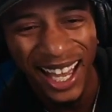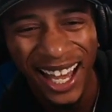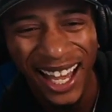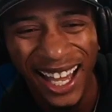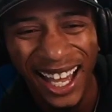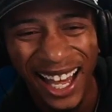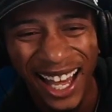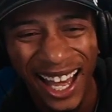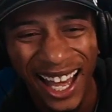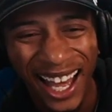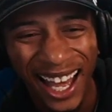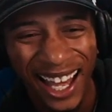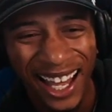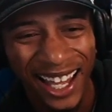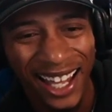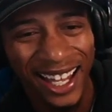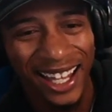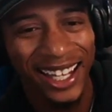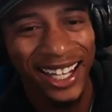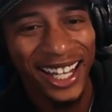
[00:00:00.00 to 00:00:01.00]
you
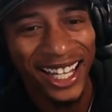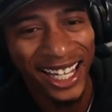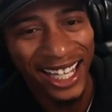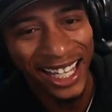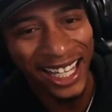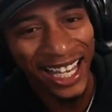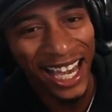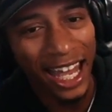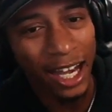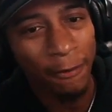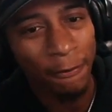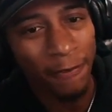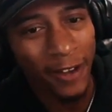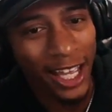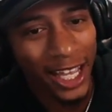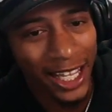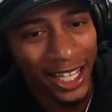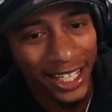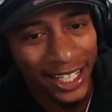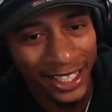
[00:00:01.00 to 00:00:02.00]
nigga, gotta
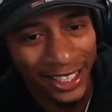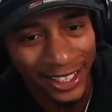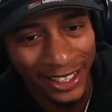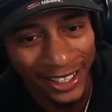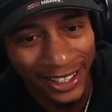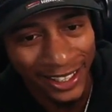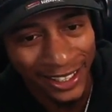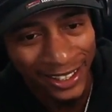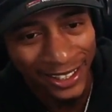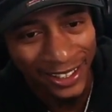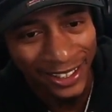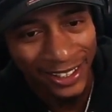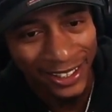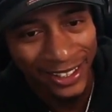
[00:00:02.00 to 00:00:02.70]
pay.